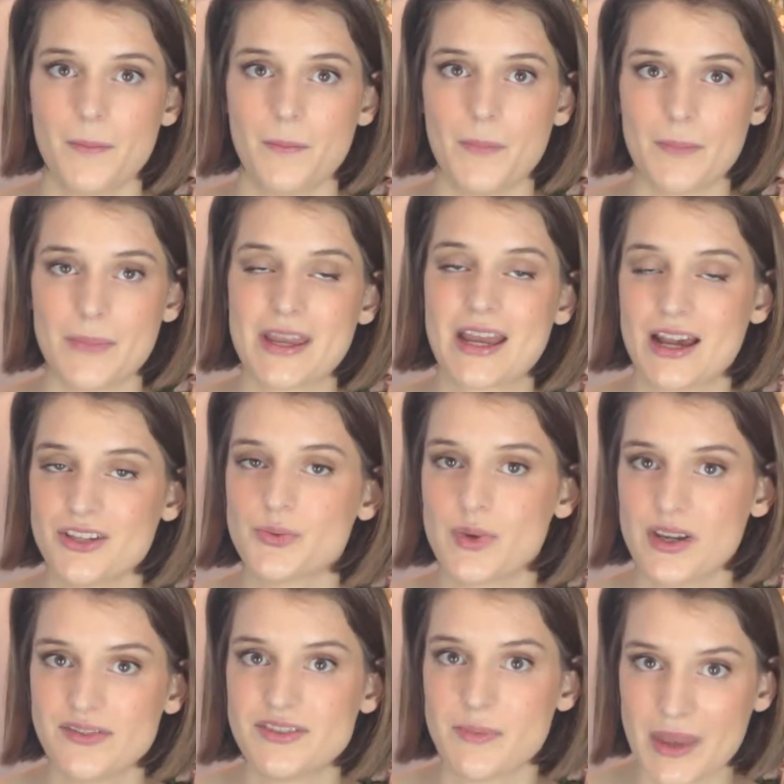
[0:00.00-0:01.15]
But because
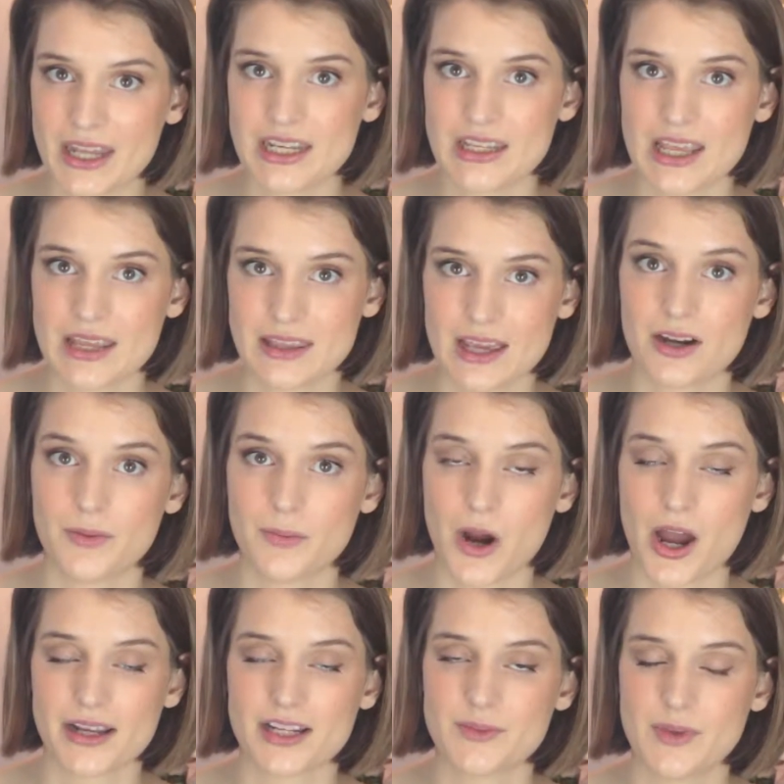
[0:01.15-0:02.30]
we've demanded that their
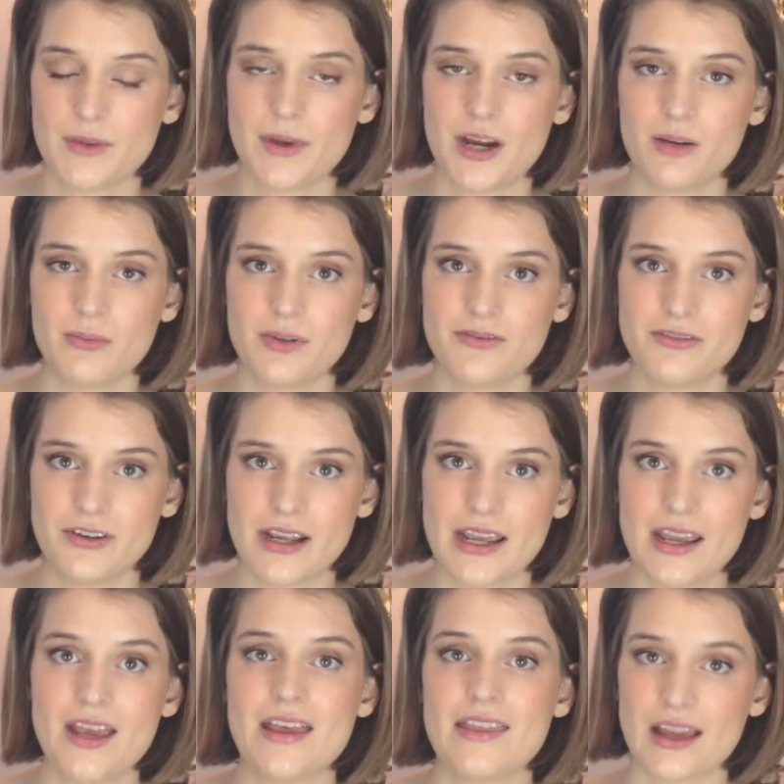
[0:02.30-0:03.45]
products be paraben
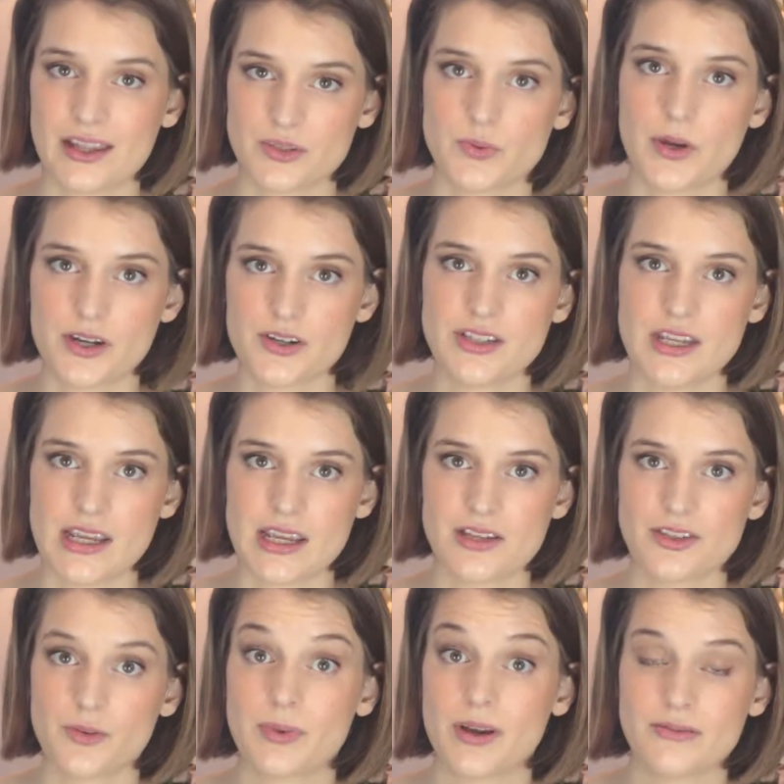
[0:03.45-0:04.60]
free, that's why you're seeing it
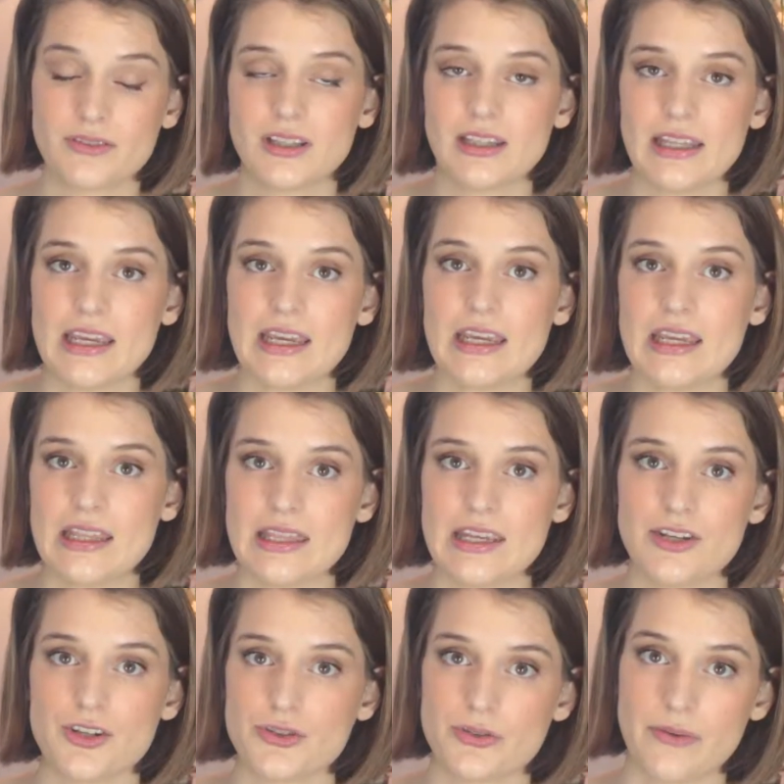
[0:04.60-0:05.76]
so prevalently in the
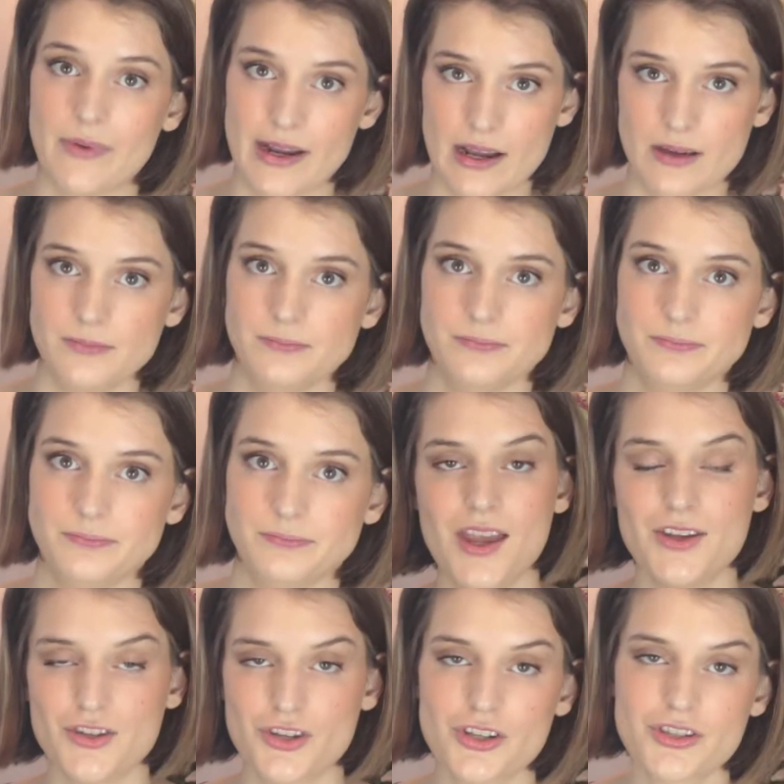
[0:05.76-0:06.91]
industry right now.
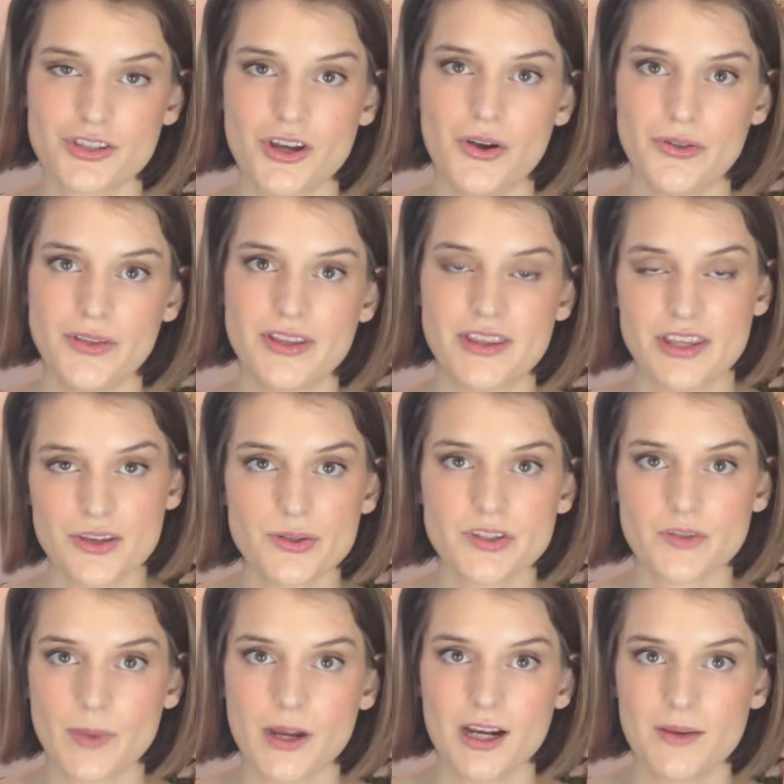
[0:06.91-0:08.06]
Just know that the use
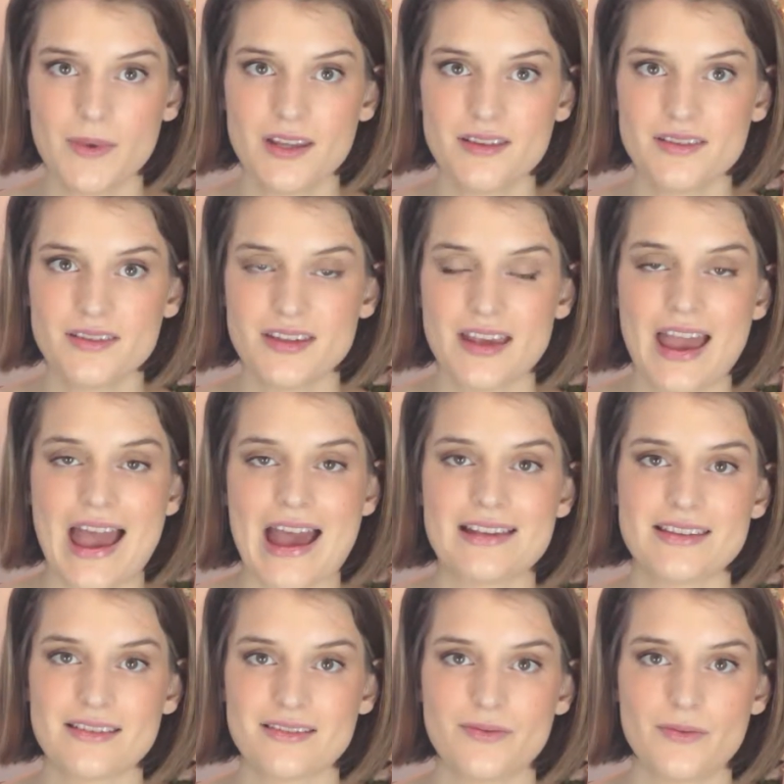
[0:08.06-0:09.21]
of parabens
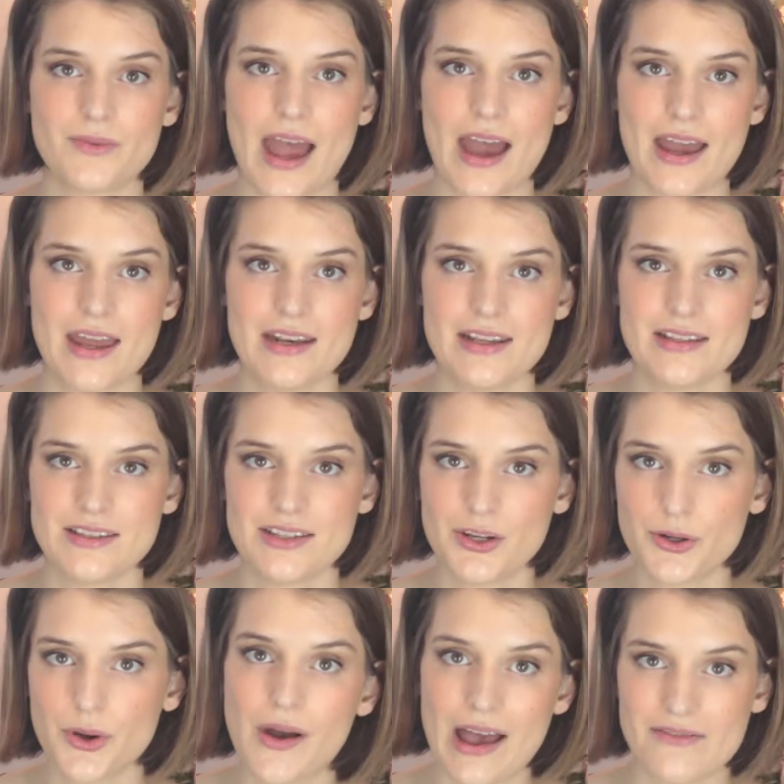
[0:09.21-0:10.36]
has had
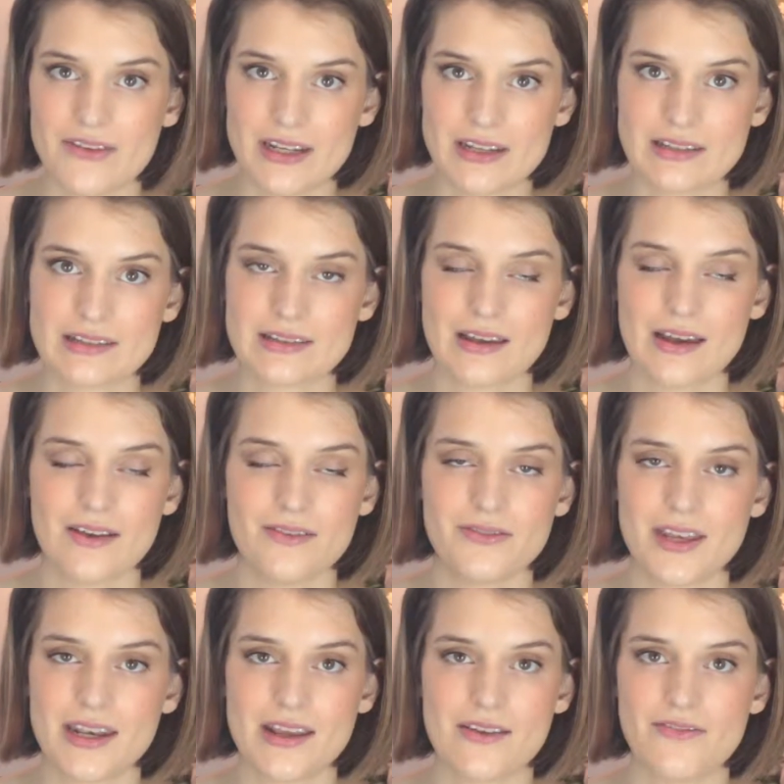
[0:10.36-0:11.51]
zero evidence of
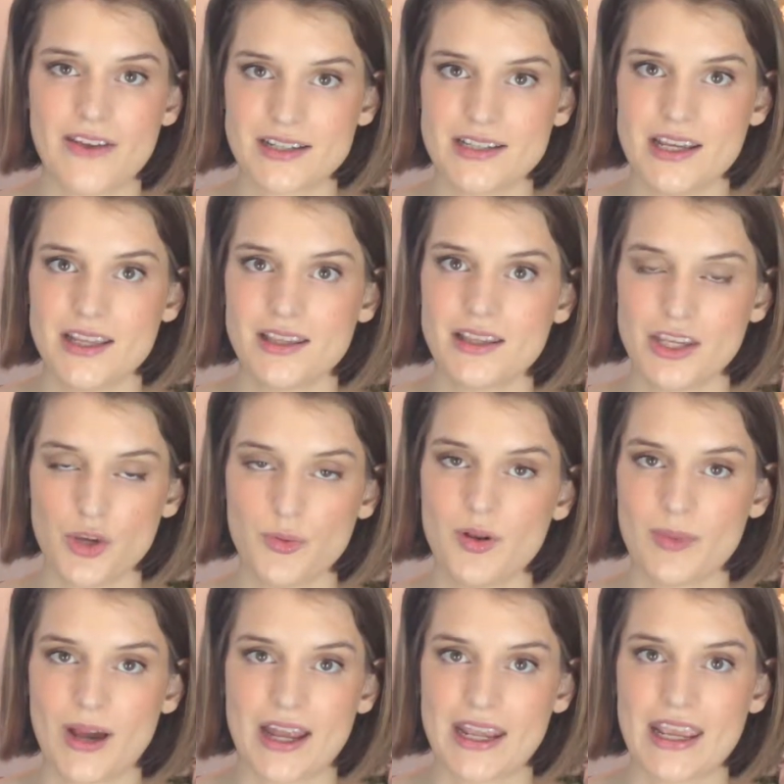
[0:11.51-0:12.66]
it affecting the human
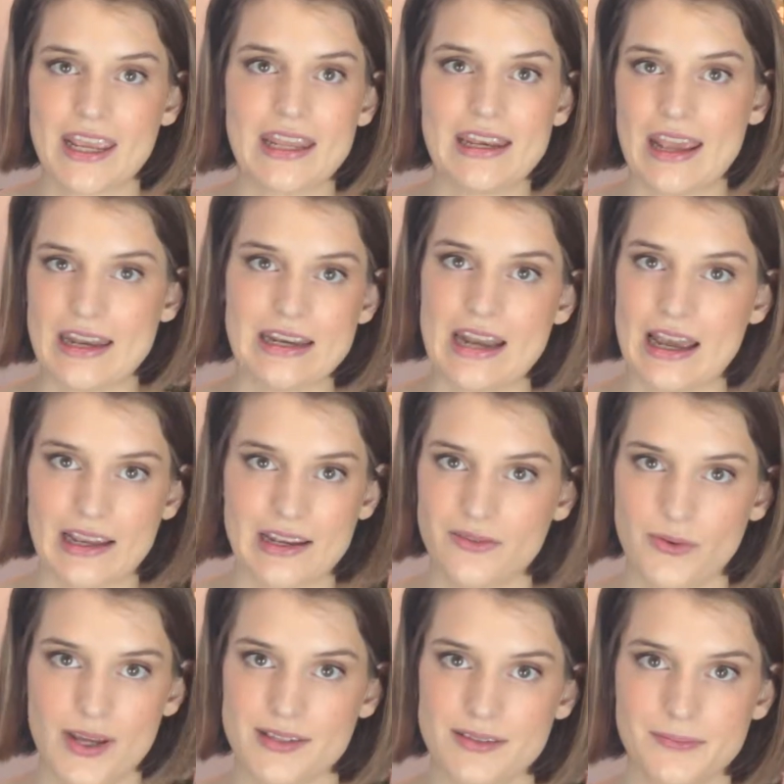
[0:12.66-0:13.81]
body in any negative
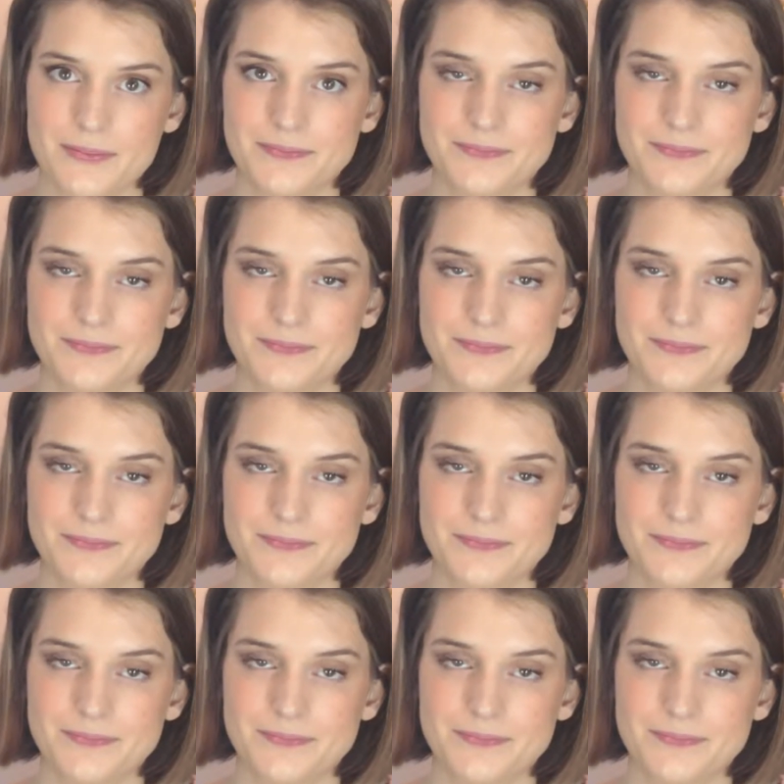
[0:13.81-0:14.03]
ways.